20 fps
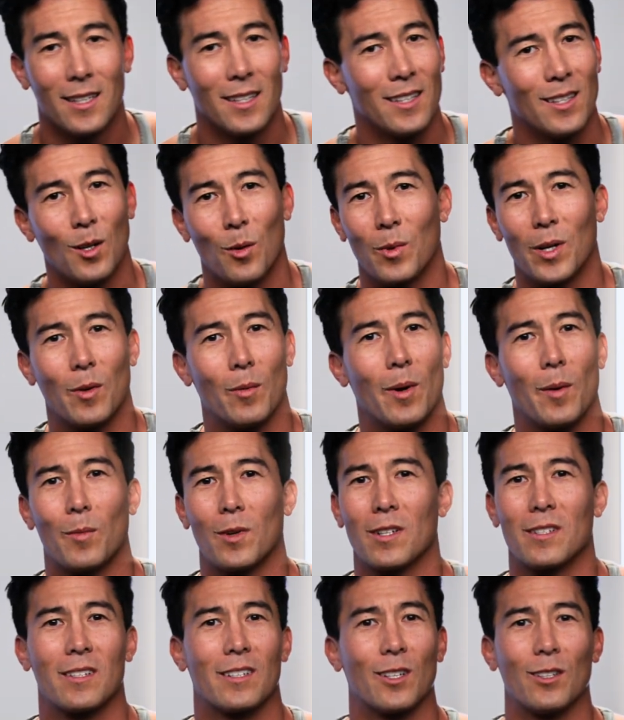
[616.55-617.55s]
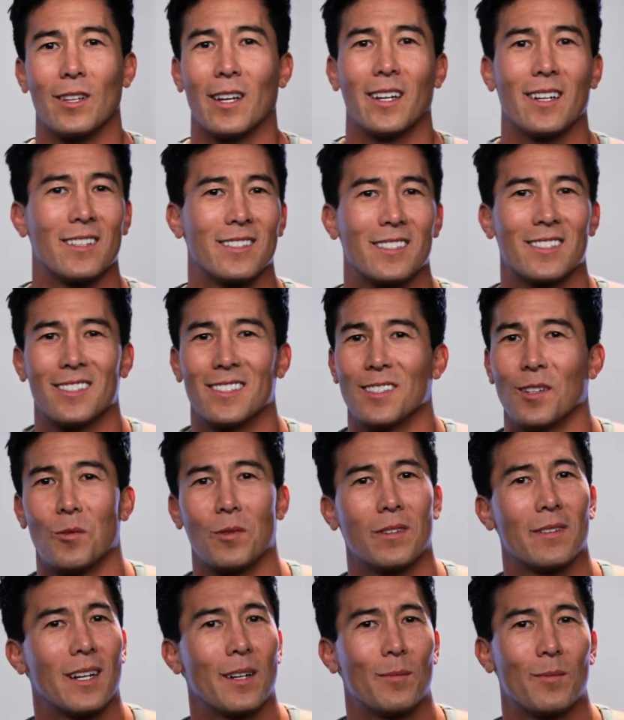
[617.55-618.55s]
Nobody remembers your legs. No
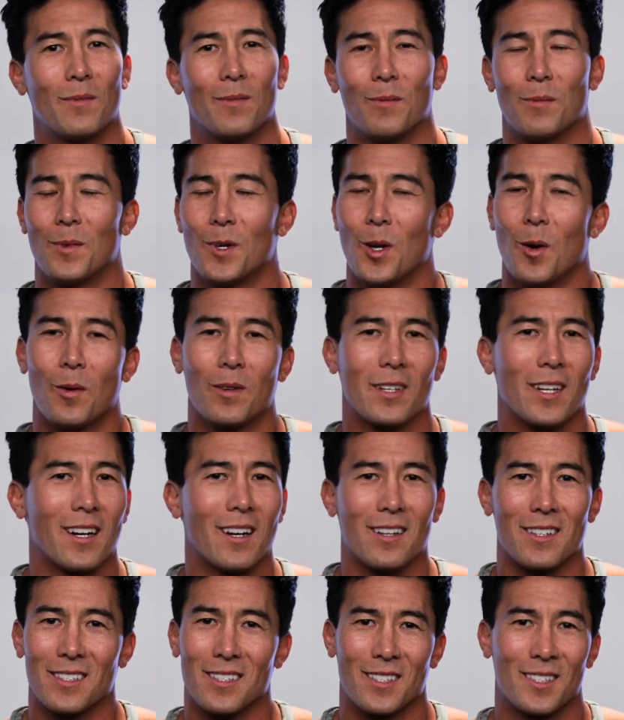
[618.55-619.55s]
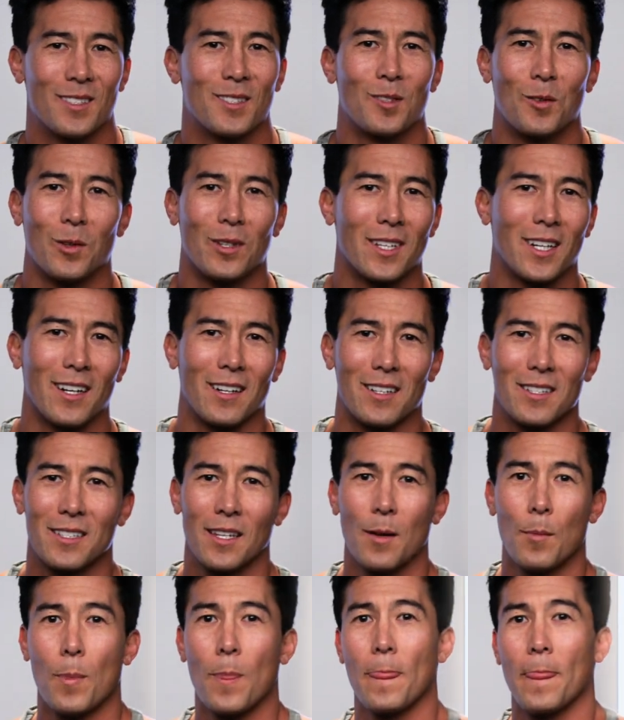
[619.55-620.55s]
one cares. No one cares.
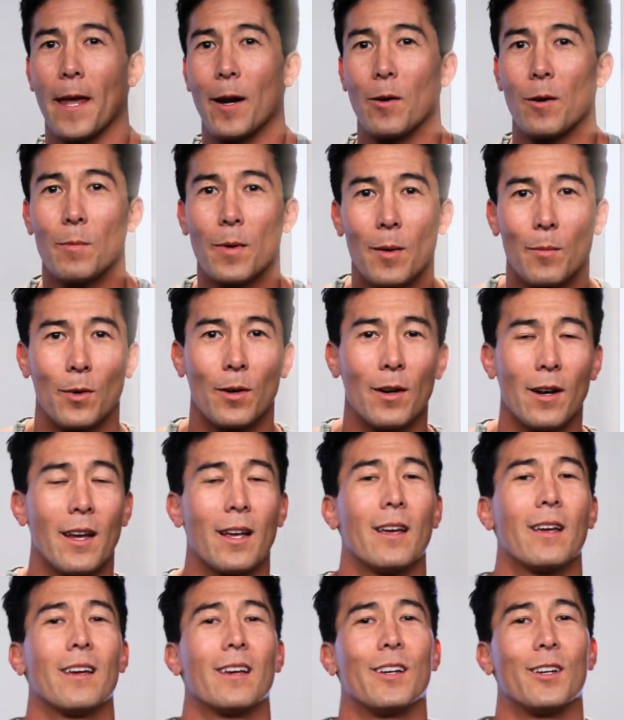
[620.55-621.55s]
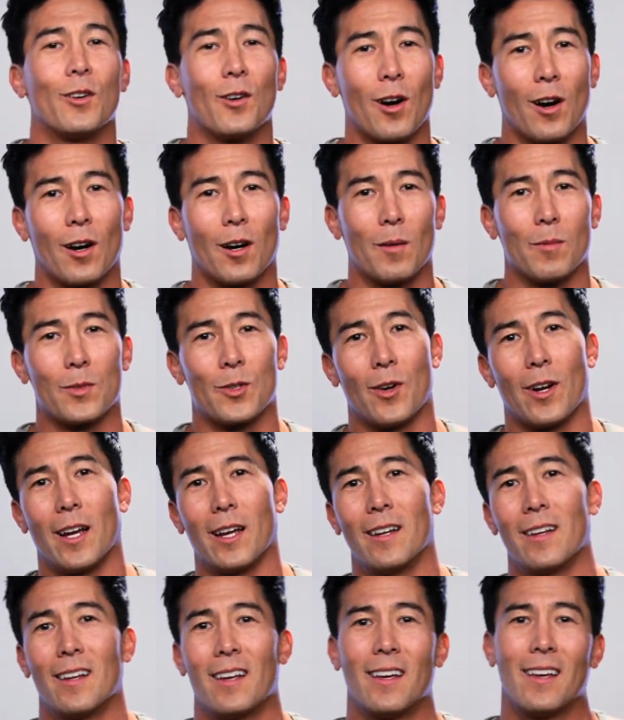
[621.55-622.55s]
They remember your arms,
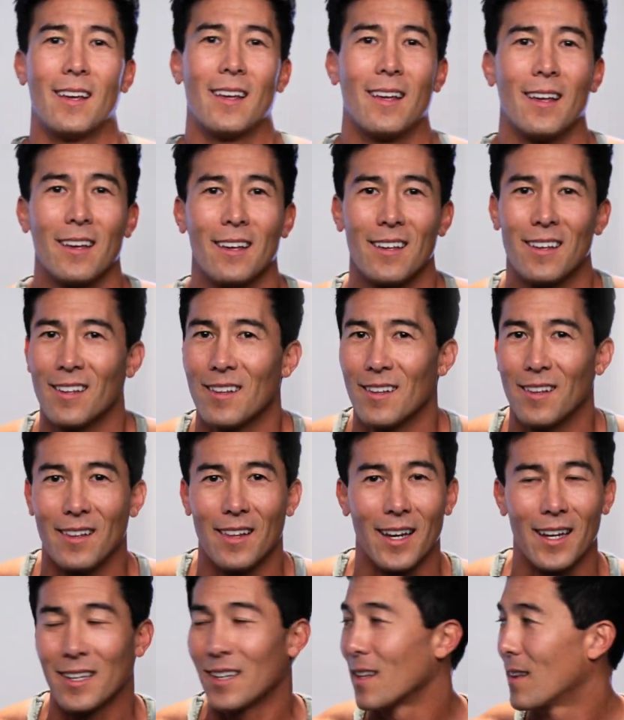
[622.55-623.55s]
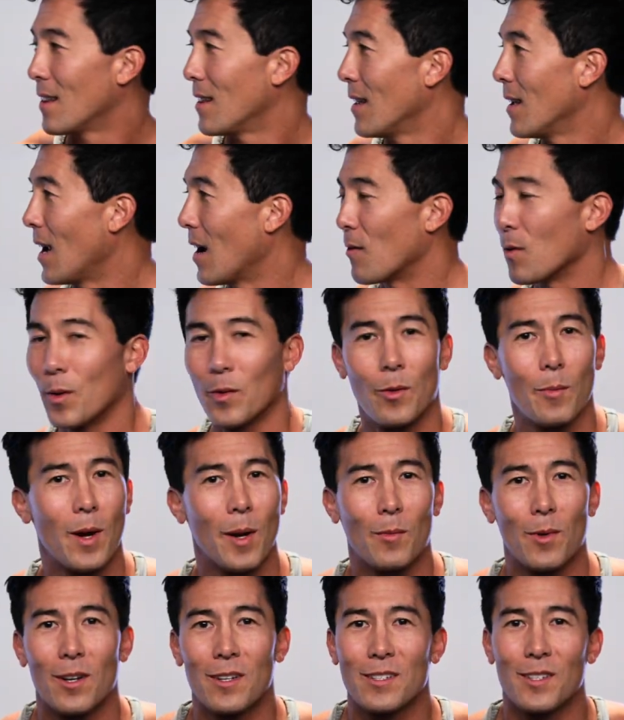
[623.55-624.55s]
right? Like everyone
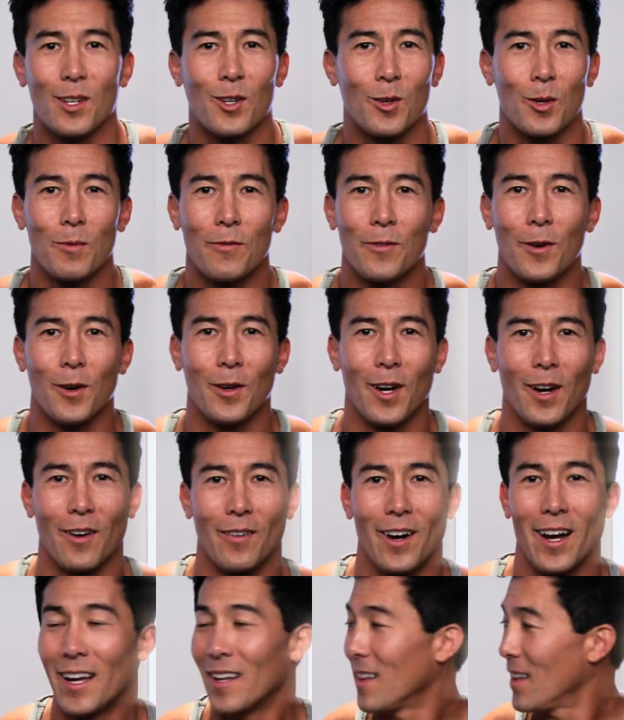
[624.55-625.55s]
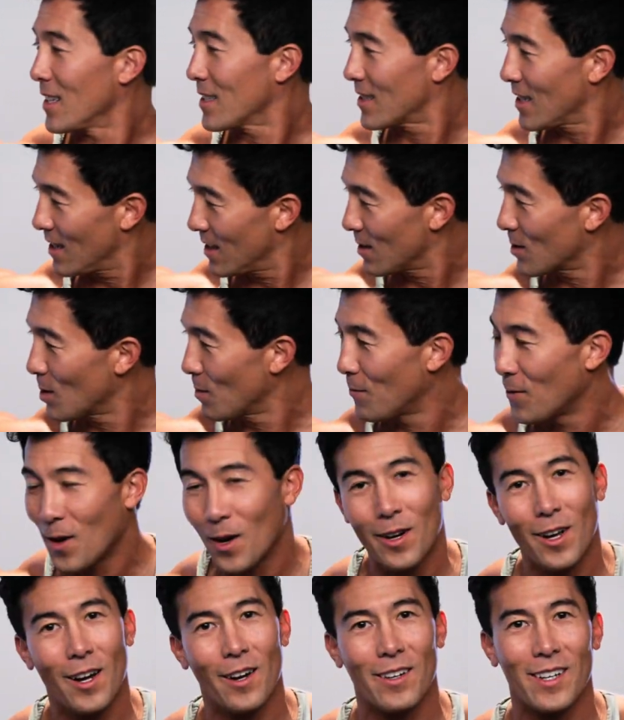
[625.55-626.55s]
remembers the group photo, right? Let's get in a group
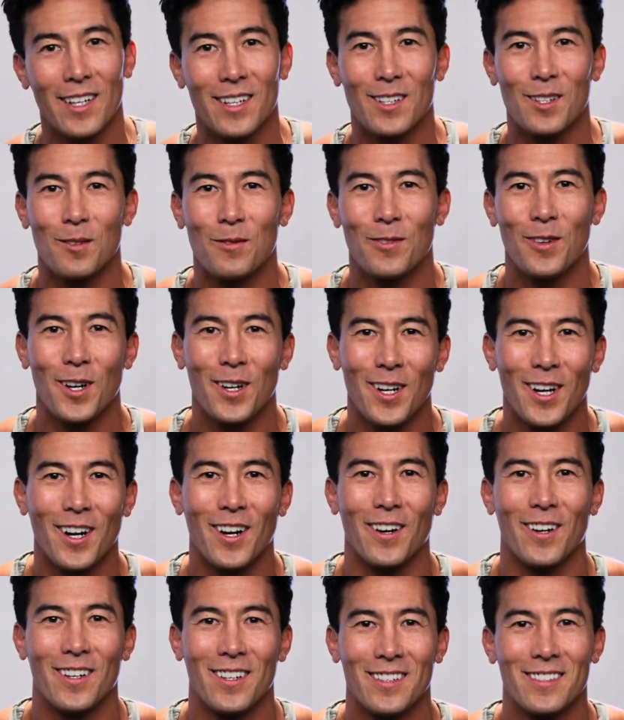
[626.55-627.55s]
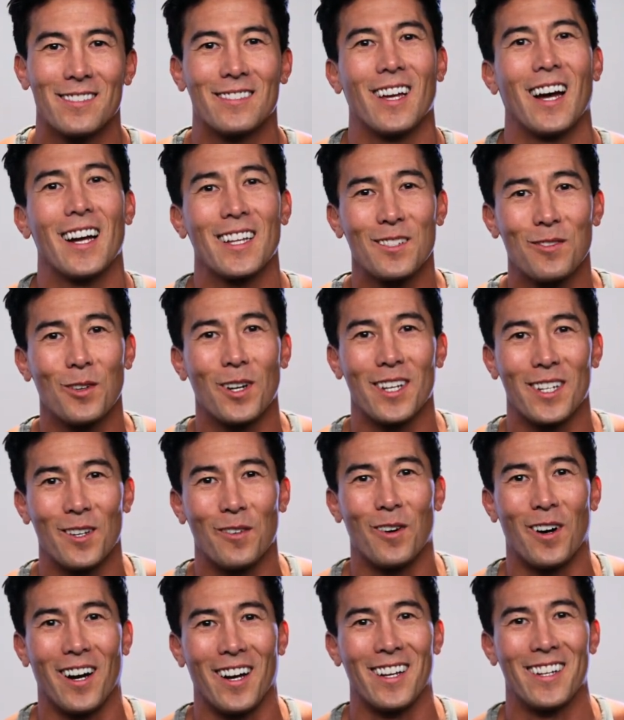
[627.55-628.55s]
photo, get in a group photo. That's what you
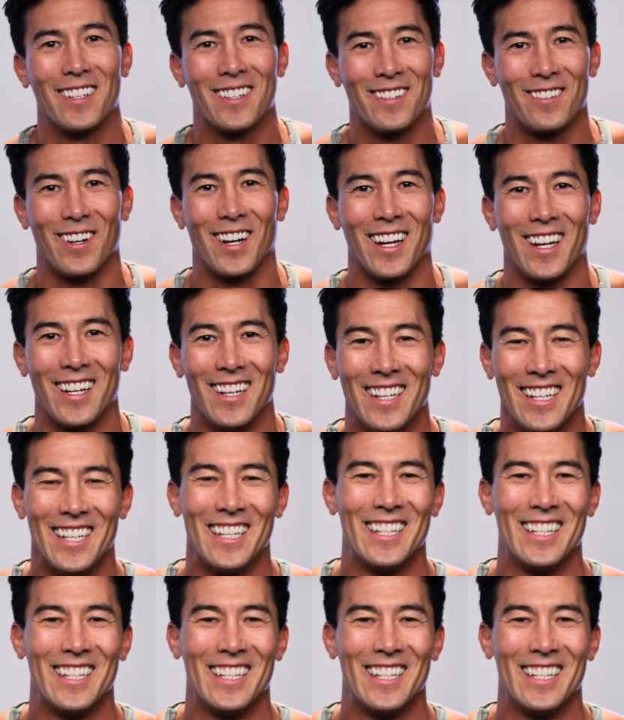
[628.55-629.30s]
want, right?